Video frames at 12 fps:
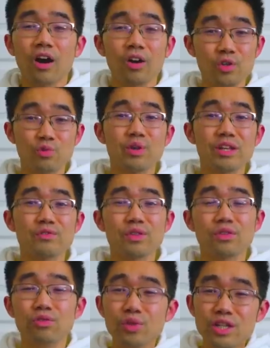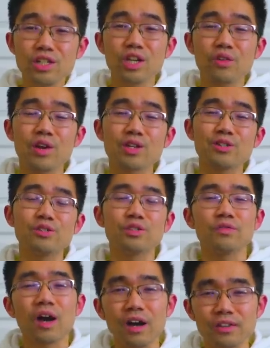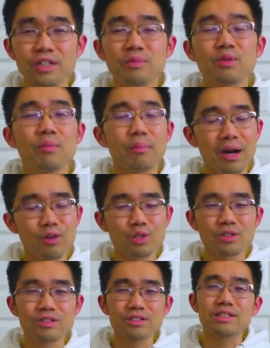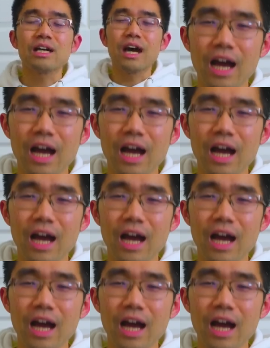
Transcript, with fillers: Are you ready for three generations of Arc Saber comparisons?